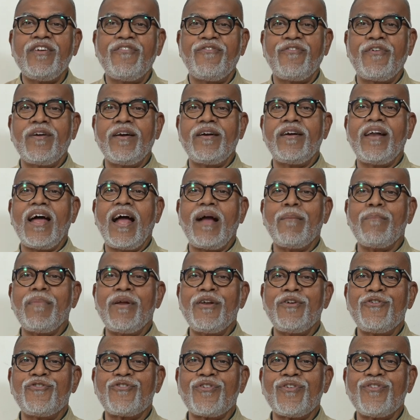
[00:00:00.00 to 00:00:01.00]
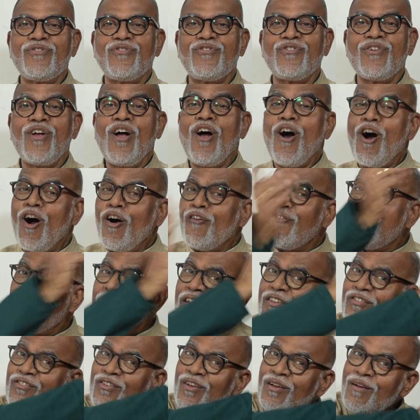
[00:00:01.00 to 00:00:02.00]
different dimensions of
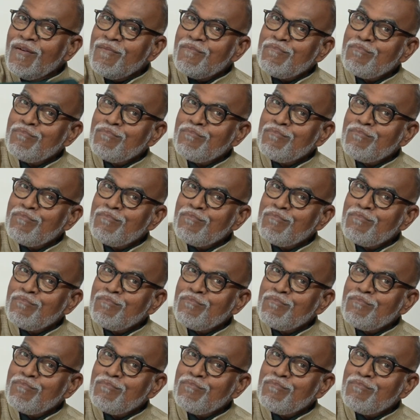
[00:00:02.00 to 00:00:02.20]
his